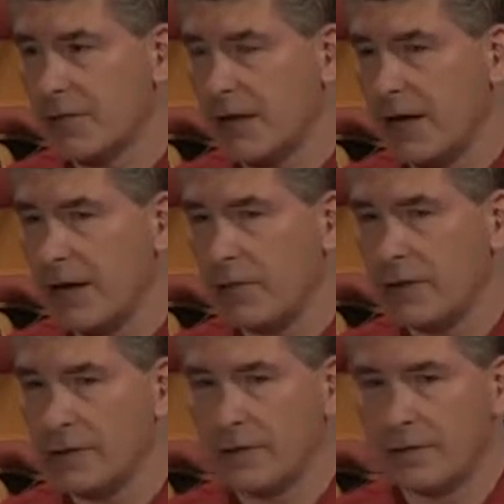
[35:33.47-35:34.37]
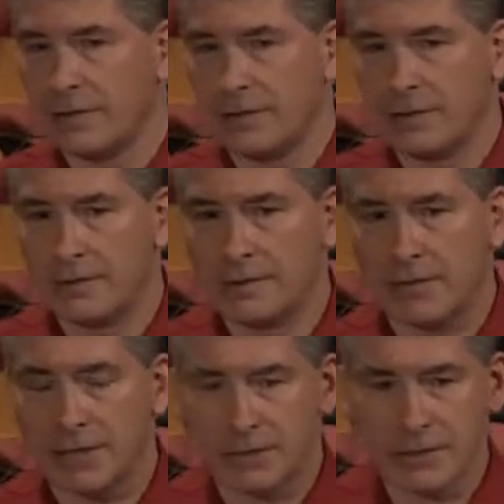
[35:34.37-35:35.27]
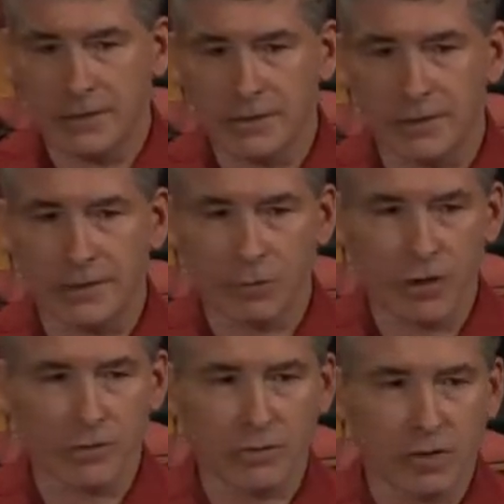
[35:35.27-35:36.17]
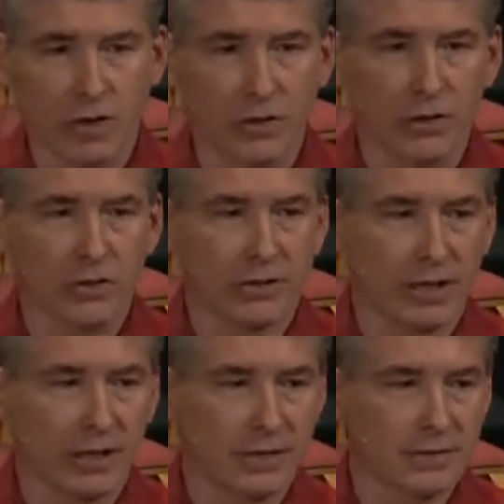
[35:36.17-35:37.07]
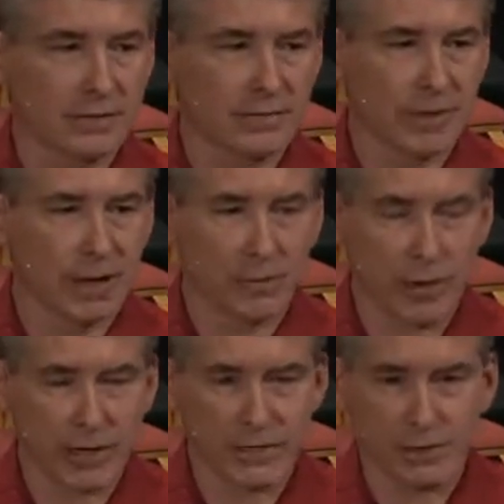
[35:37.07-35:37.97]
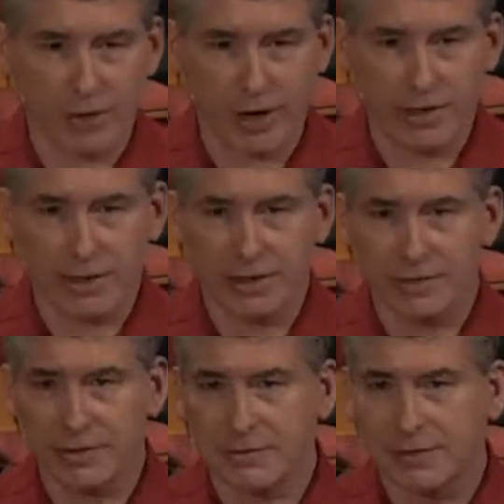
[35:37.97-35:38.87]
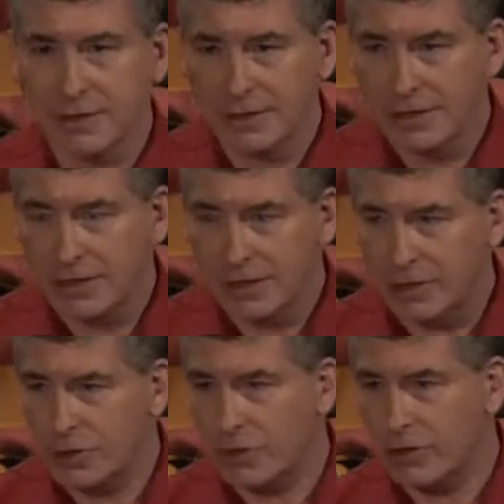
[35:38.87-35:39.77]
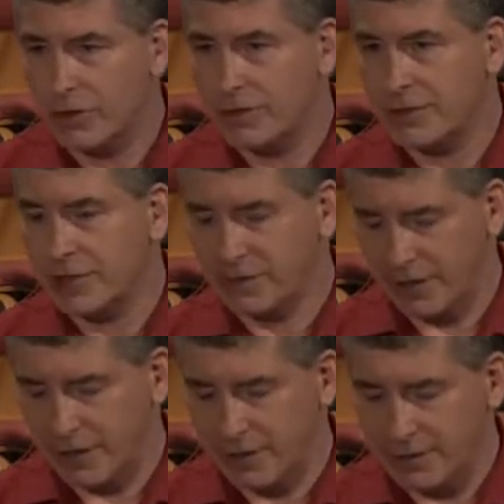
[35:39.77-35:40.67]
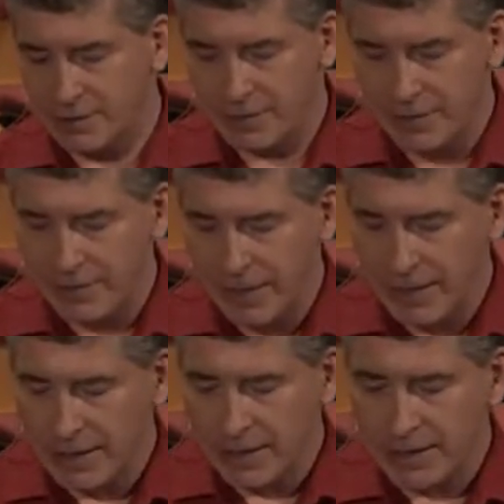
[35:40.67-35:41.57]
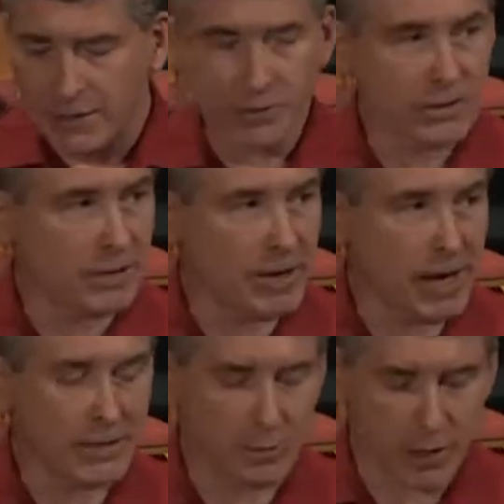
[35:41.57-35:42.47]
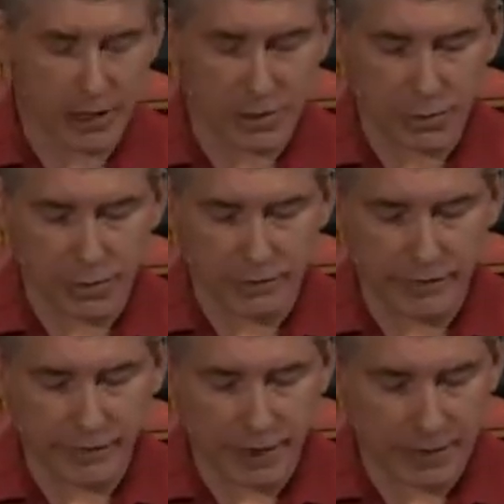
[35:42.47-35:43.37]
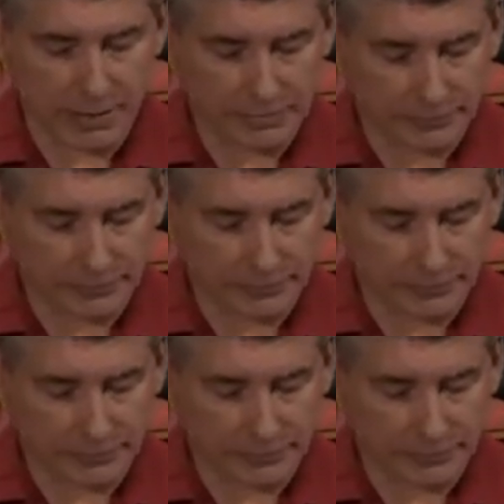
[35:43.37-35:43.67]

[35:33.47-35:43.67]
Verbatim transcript: PA with my sister and brother in law and the two kids, helped raise the grandkids, and enjoyed her senior years until she passed away in 2015.